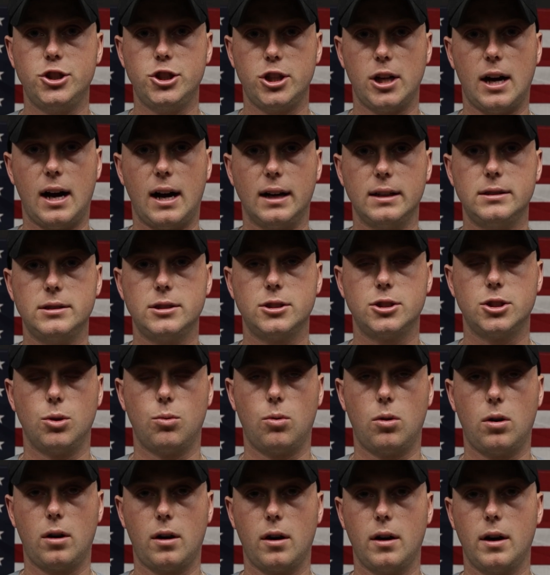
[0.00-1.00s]
shots, so
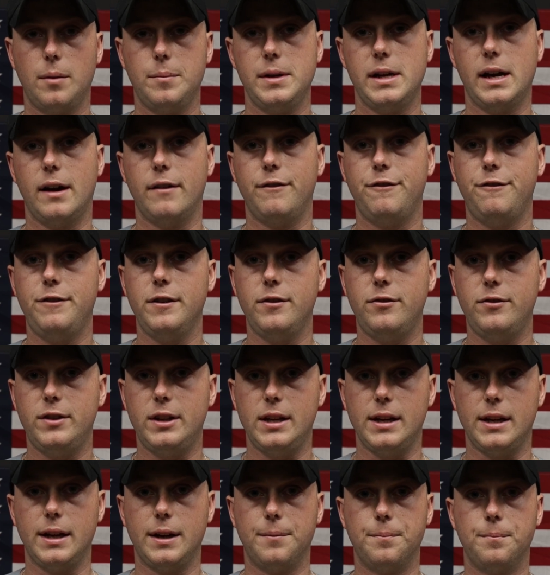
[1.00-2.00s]
we're going to be at
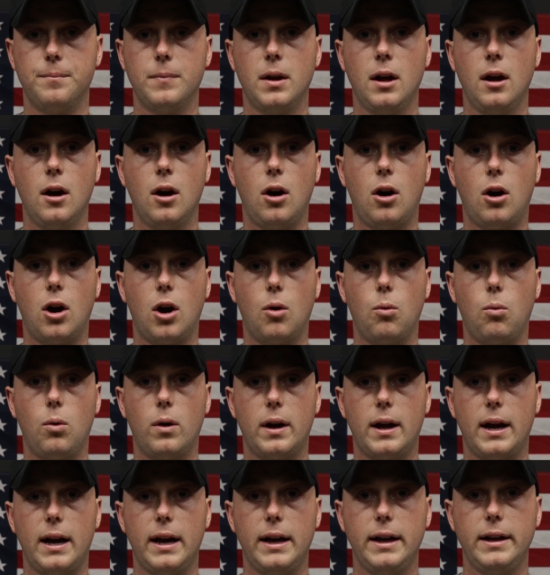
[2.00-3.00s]
15, are
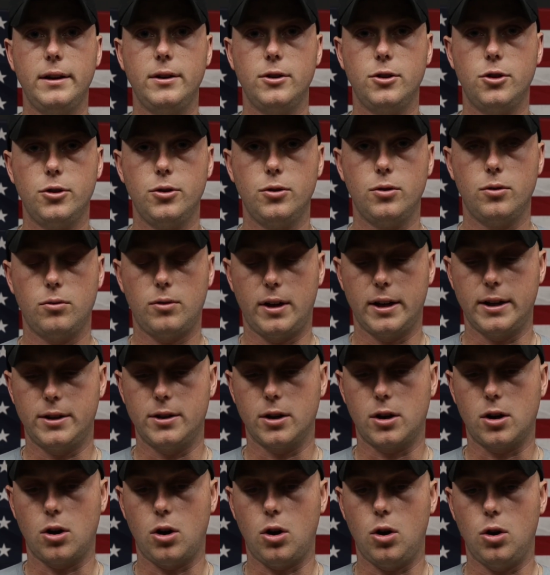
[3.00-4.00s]
what I like
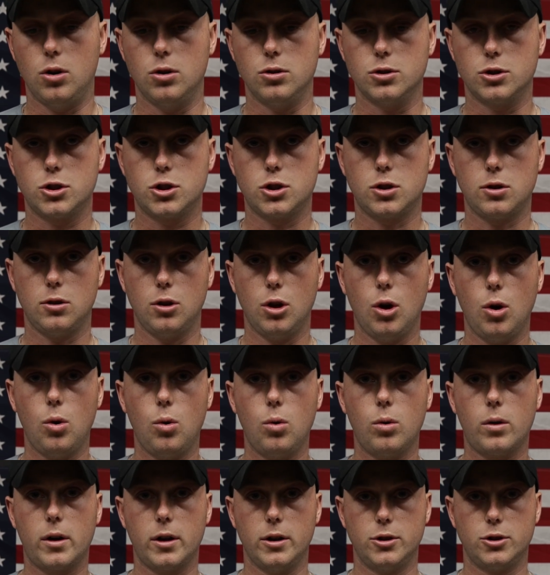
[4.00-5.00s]
to call
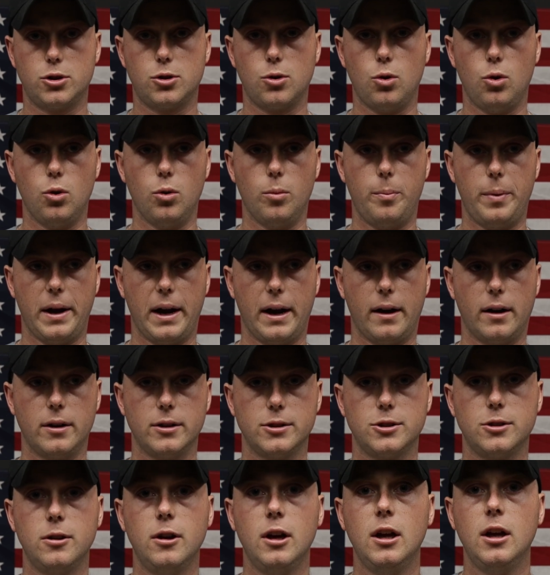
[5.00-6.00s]
slow controlled
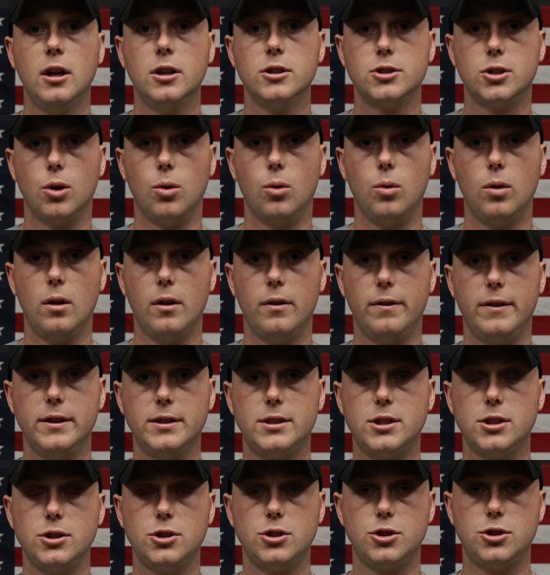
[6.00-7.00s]
pairs. So
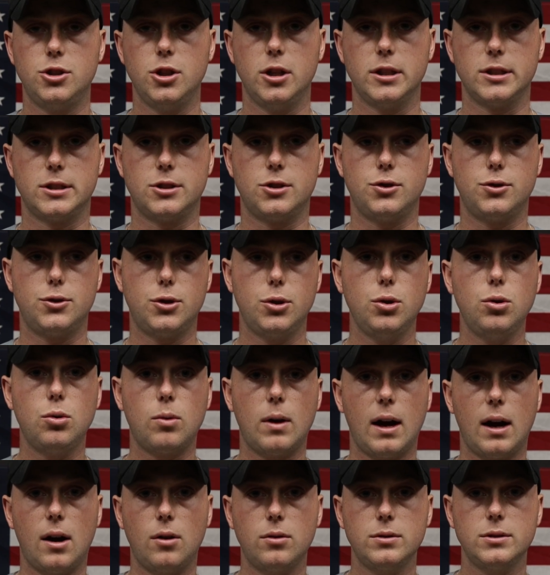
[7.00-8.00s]
this is just 2
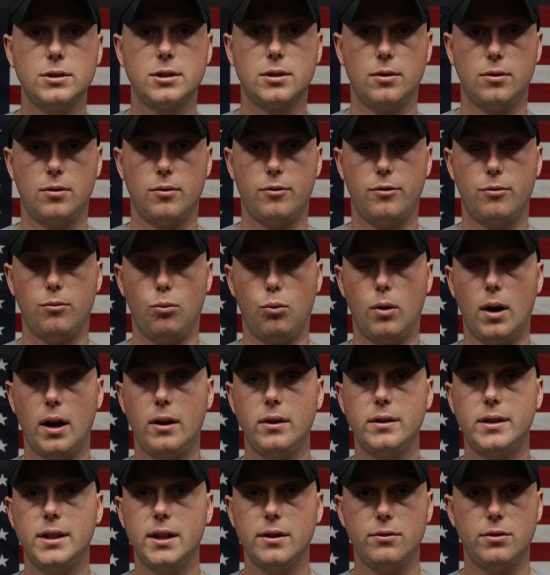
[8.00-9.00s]
rounds,
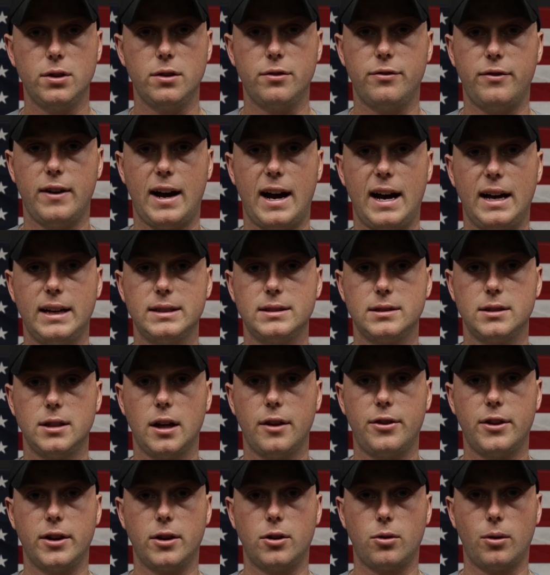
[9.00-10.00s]
relatively fast,
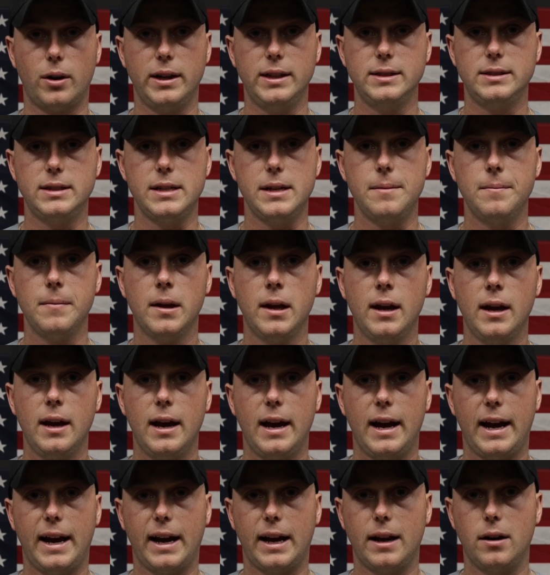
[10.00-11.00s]
nothing crazy,
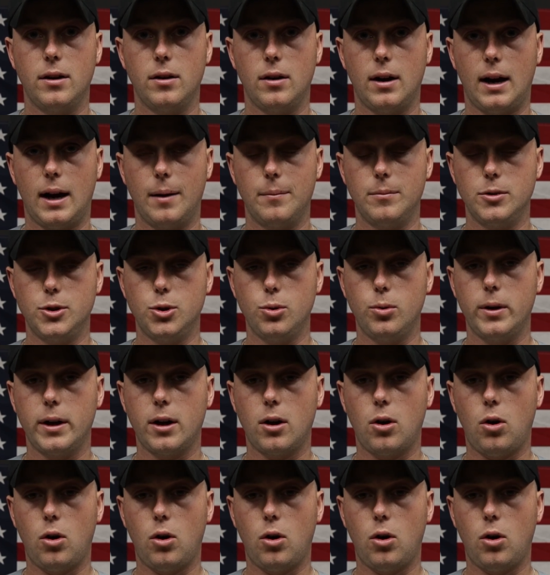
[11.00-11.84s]
and I'm doing